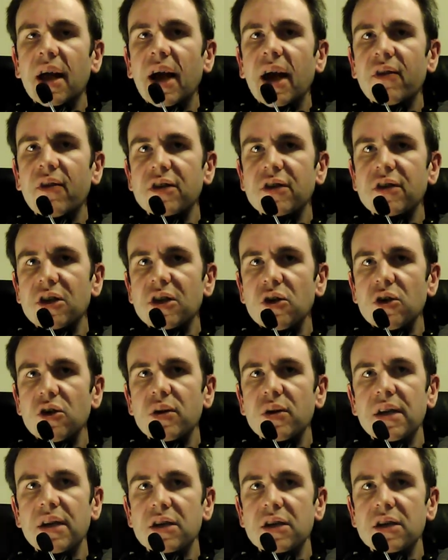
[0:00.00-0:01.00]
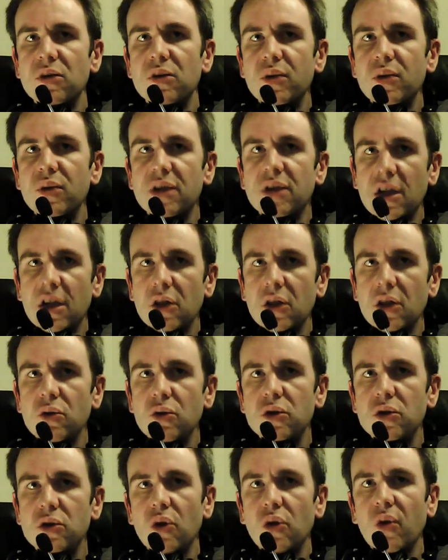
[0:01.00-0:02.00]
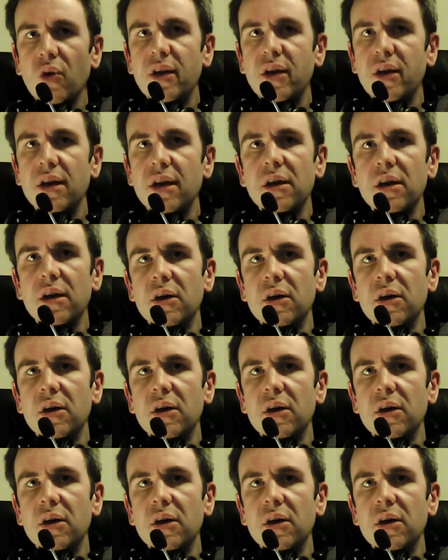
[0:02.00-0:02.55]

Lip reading: and there's a new edition which includes all the